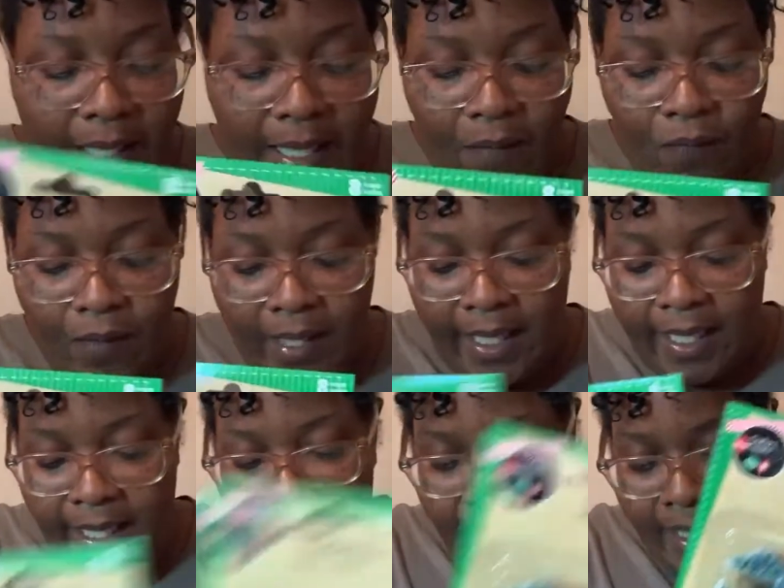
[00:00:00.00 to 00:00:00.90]
I went
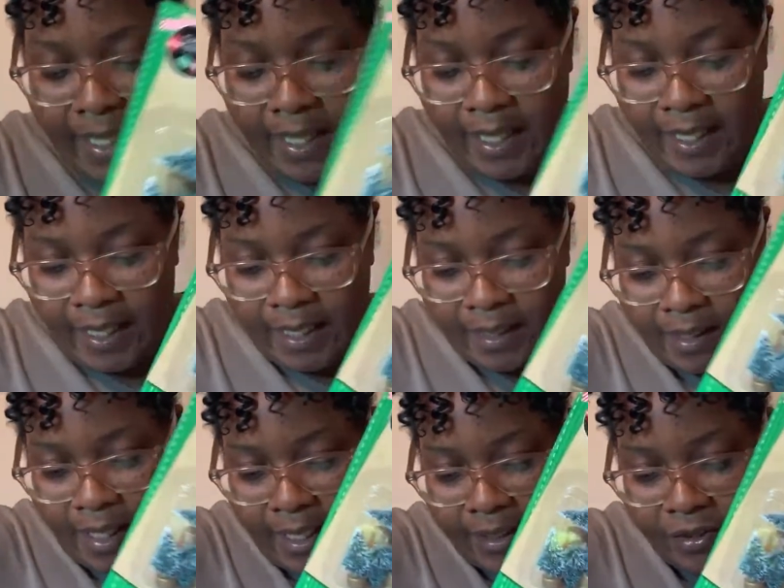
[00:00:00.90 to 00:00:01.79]
ahead and
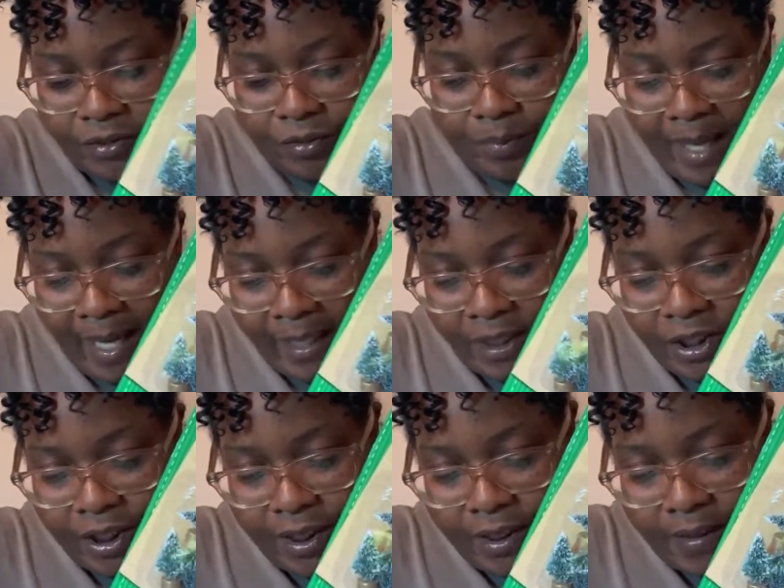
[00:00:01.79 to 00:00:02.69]
got two
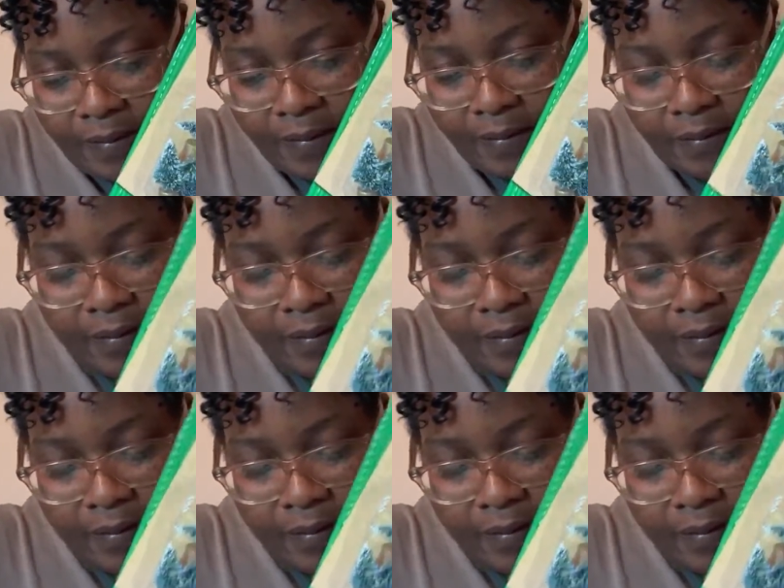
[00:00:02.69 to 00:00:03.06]
packages